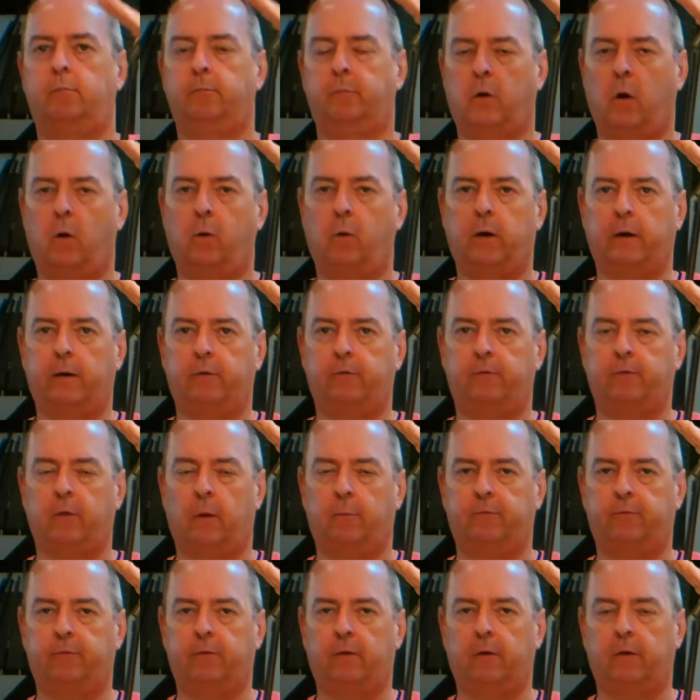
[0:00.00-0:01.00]
go on a
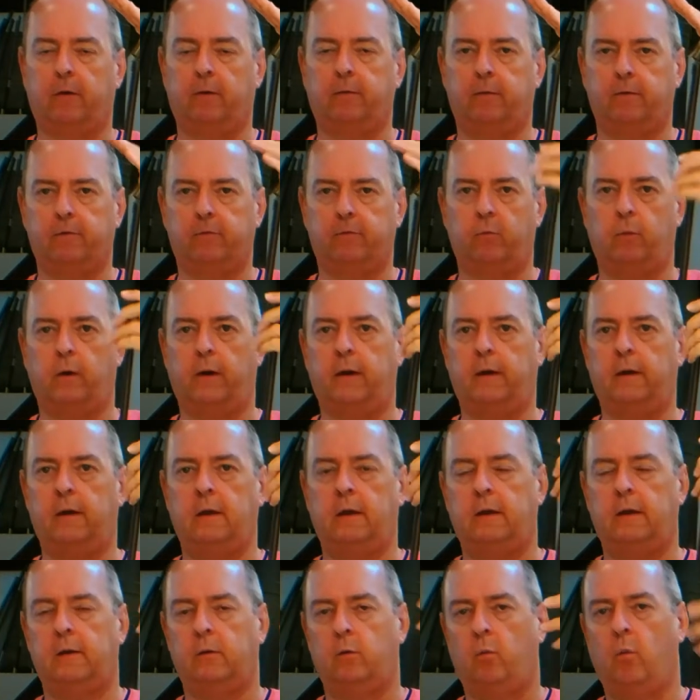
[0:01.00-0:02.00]
slope ceiling this way
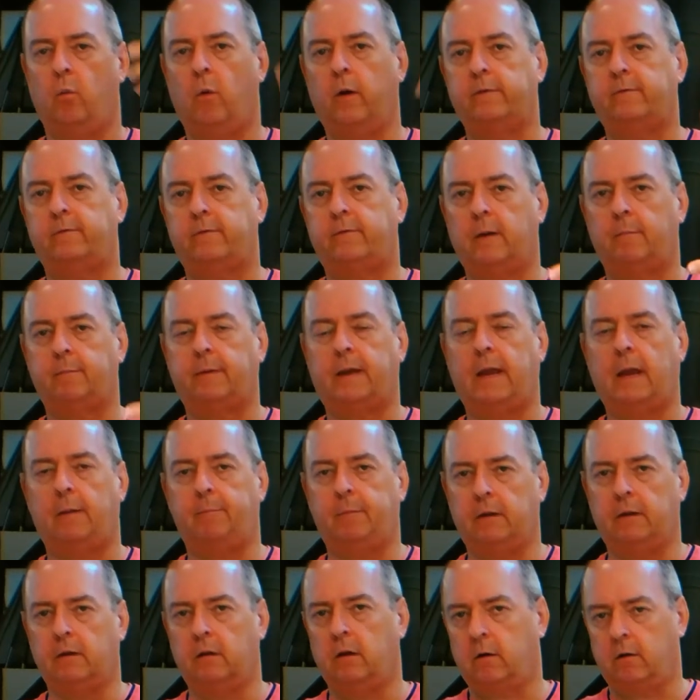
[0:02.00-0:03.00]
one stem
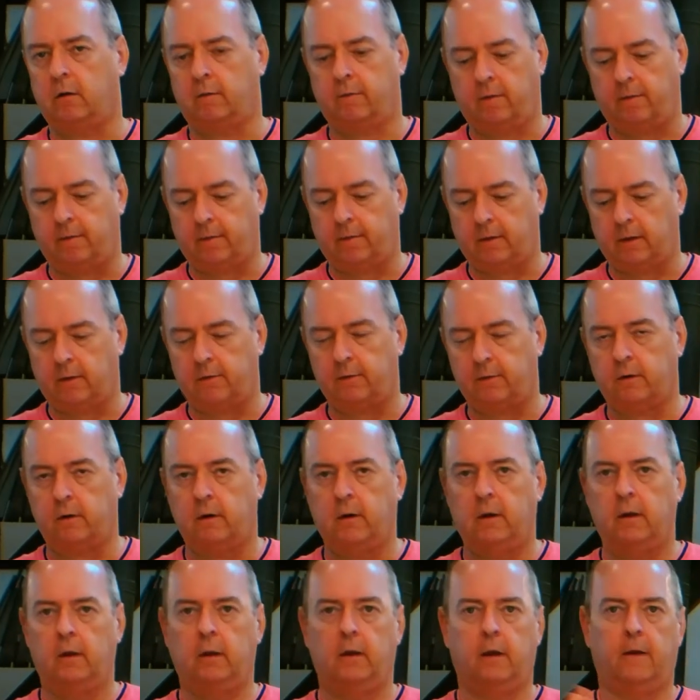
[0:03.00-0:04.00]
can't be longer than the other.
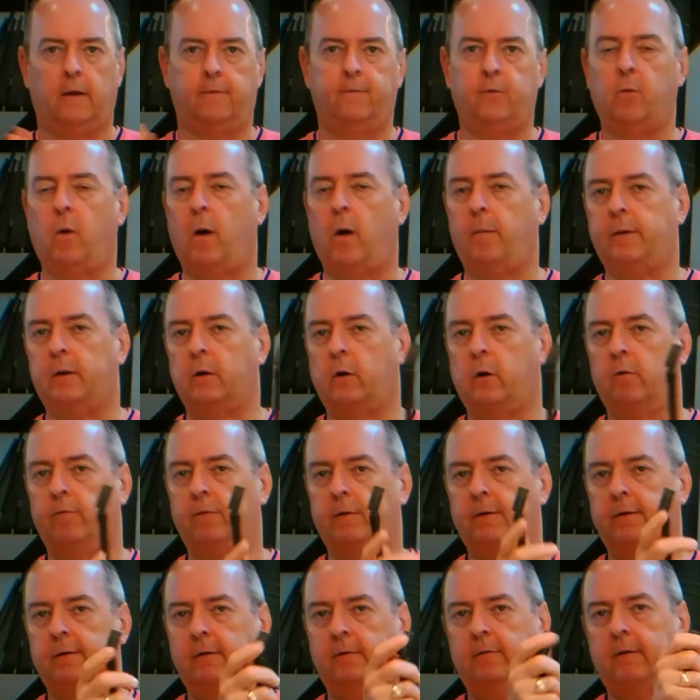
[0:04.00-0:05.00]
If you want me to go
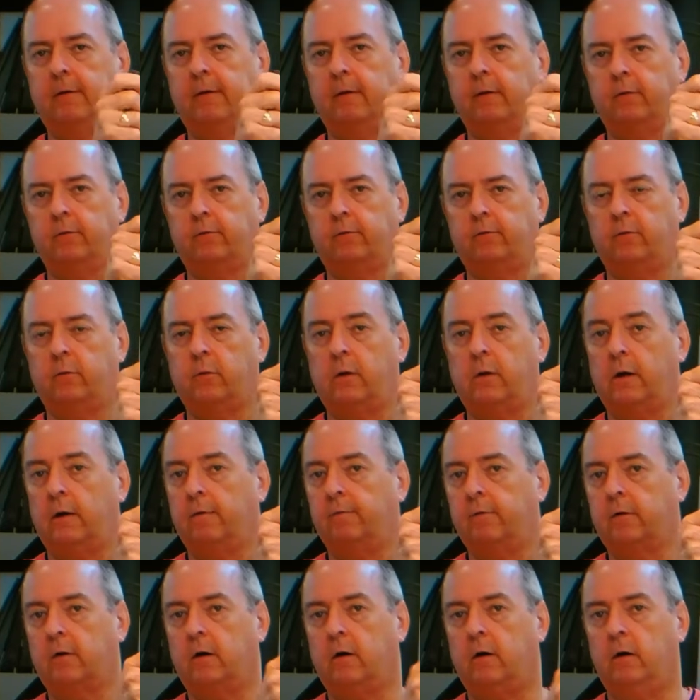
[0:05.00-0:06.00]
over details, you can
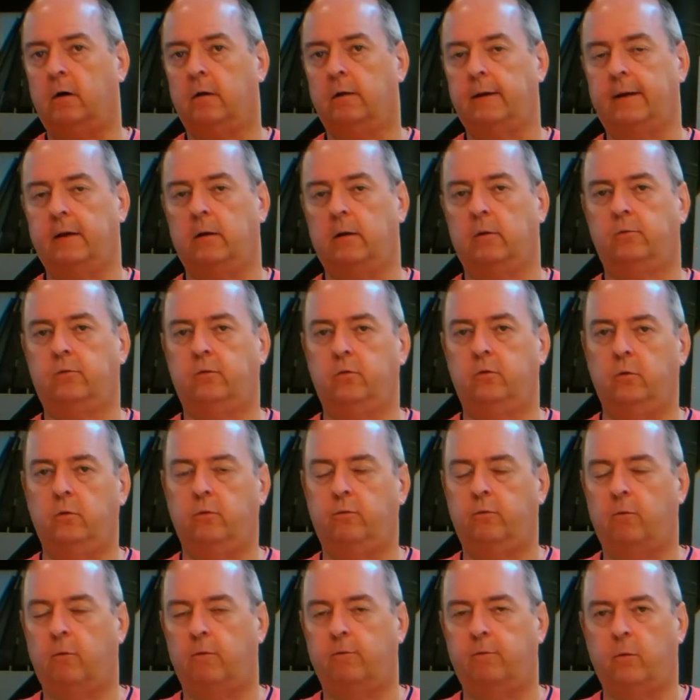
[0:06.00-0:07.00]
give a call
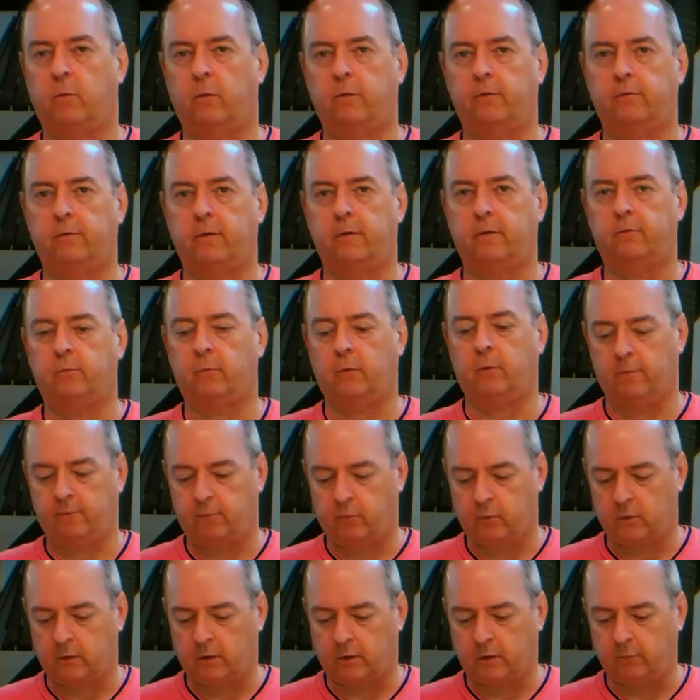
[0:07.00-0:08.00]

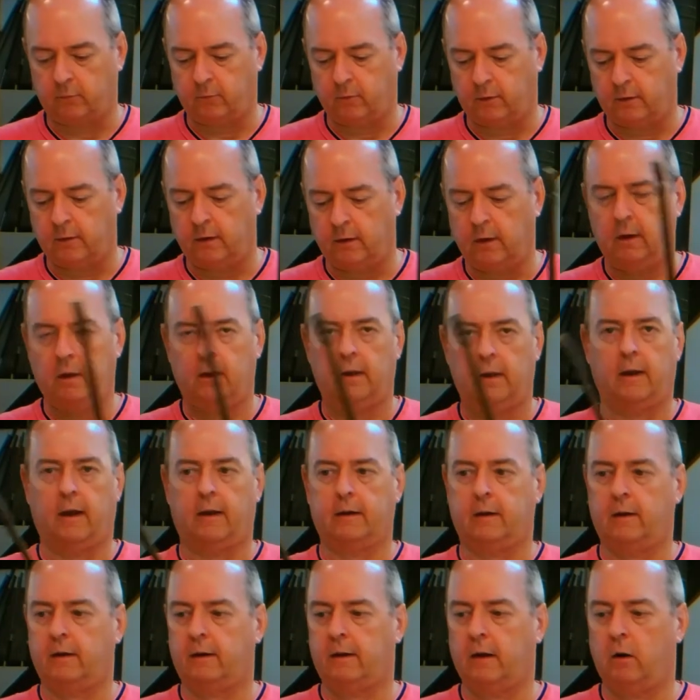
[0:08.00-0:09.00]
802-446-2400.
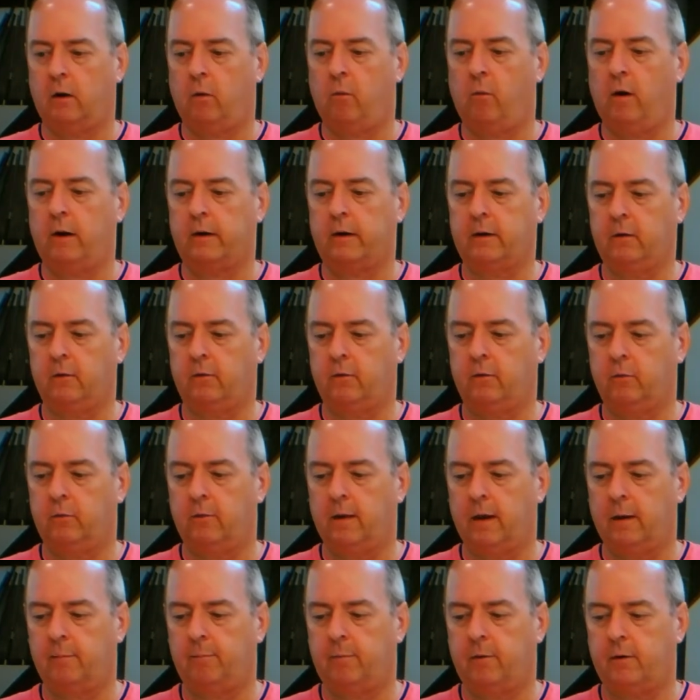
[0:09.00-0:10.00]
I can kind of walk you through
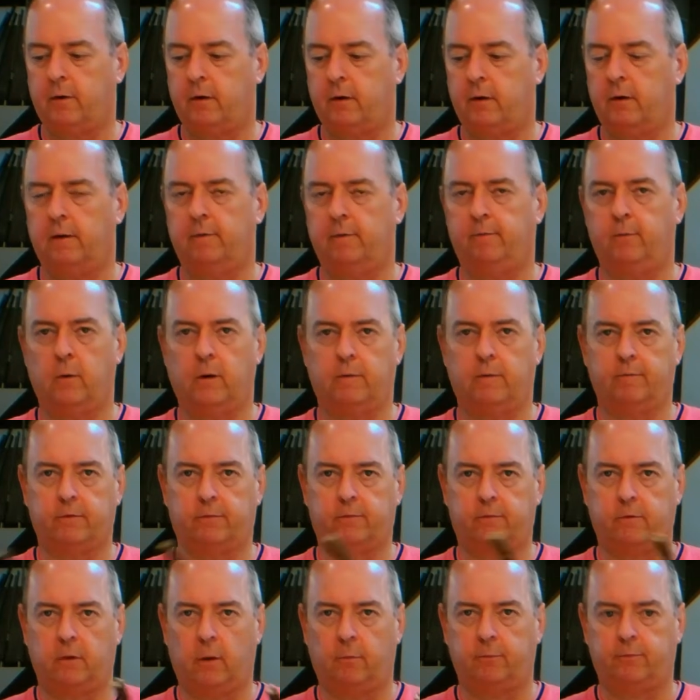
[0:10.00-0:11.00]
that part. If you have a
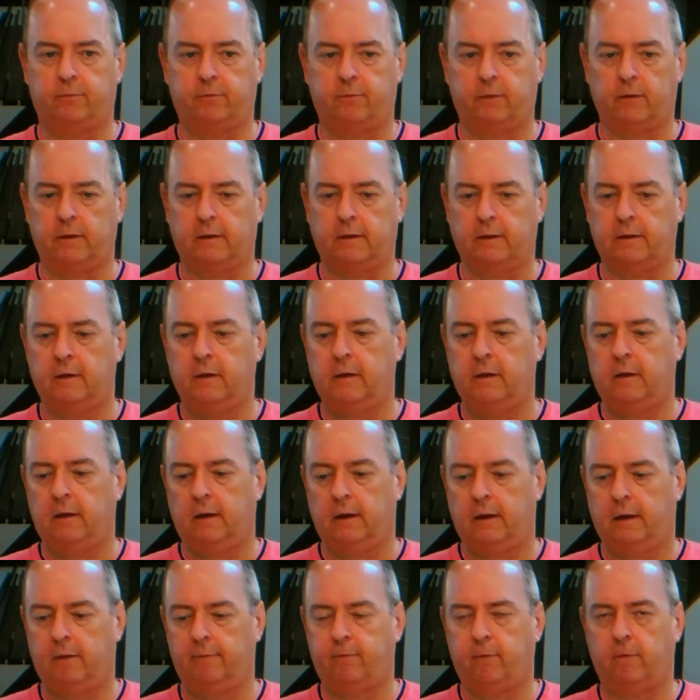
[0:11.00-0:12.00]
slope ceiling,
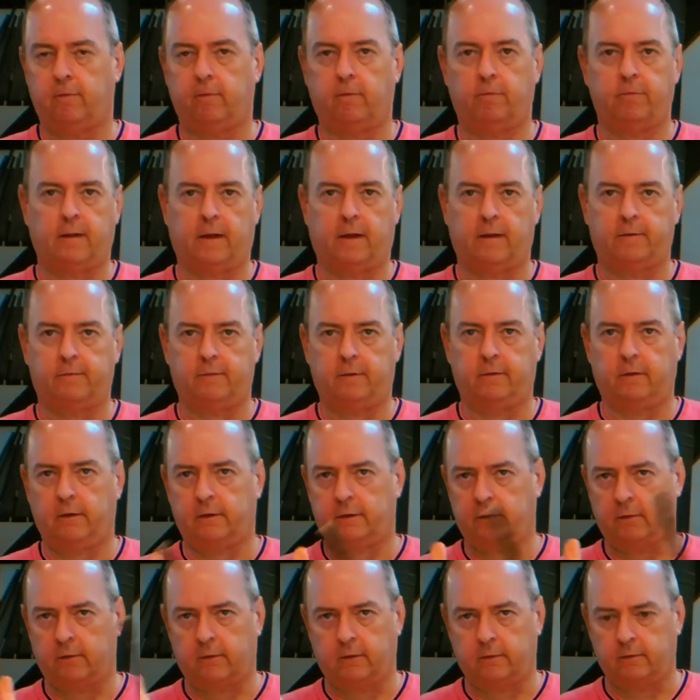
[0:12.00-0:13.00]
if you have a flat
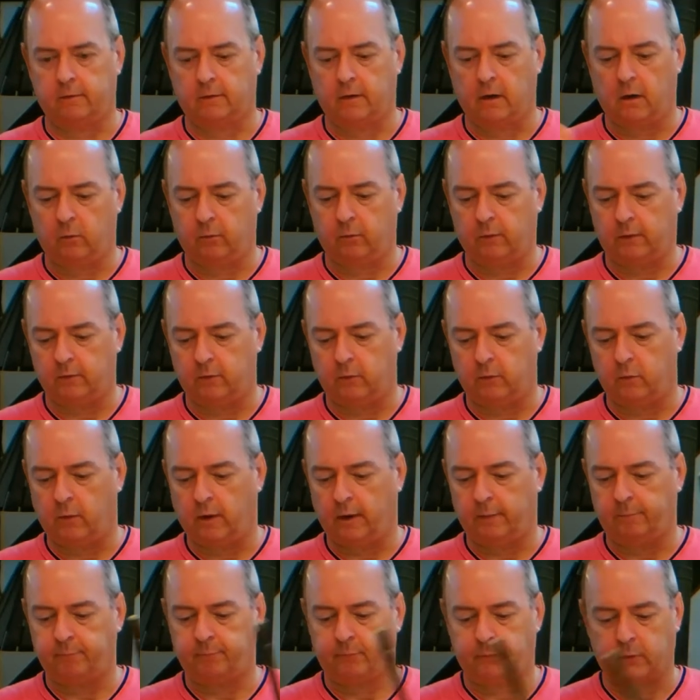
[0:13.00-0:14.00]
ceiling, you're good to go either
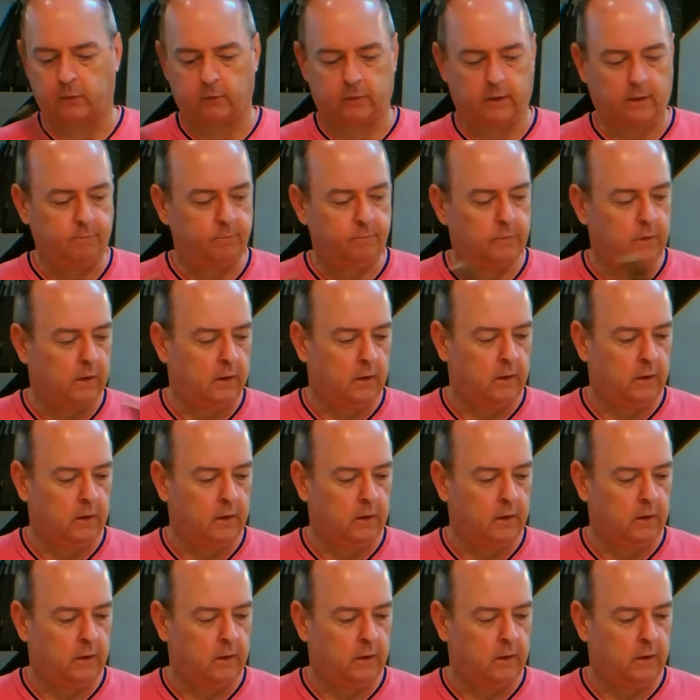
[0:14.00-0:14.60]
way, okay?